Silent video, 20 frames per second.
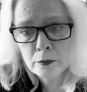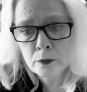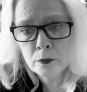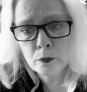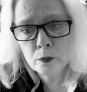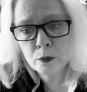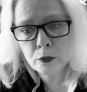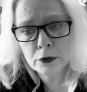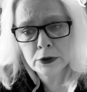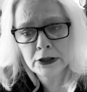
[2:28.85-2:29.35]

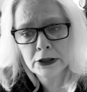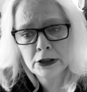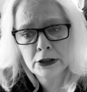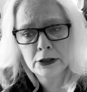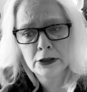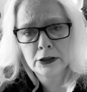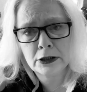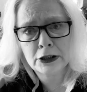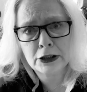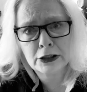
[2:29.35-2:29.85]
what
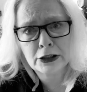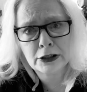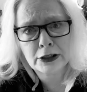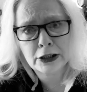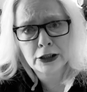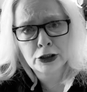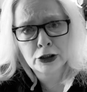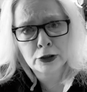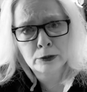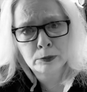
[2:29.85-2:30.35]
is this
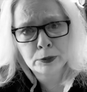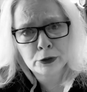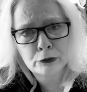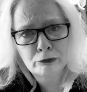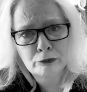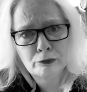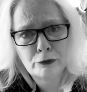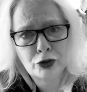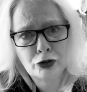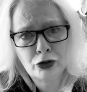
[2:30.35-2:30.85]
terrible
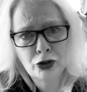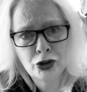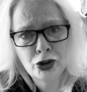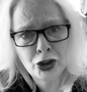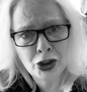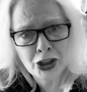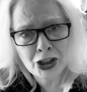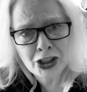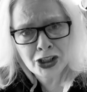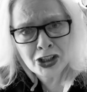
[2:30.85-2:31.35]

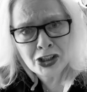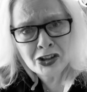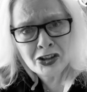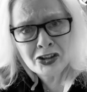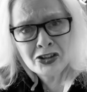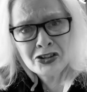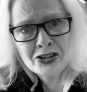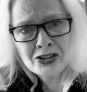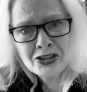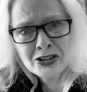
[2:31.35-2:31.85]

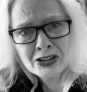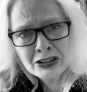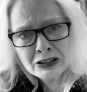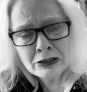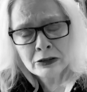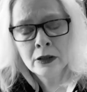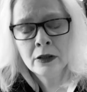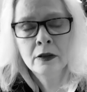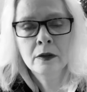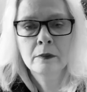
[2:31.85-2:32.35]
cheese?
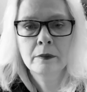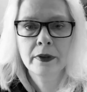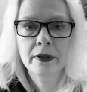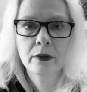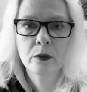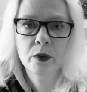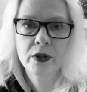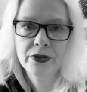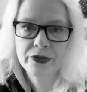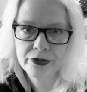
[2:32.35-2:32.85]
But it
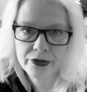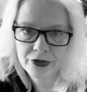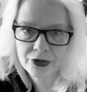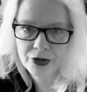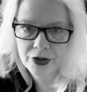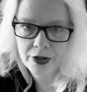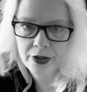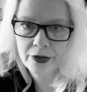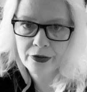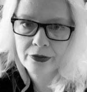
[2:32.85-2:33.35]
wasn't
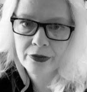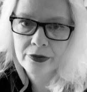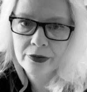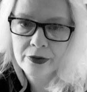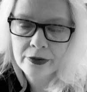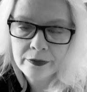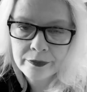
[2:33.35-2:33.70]
cheese.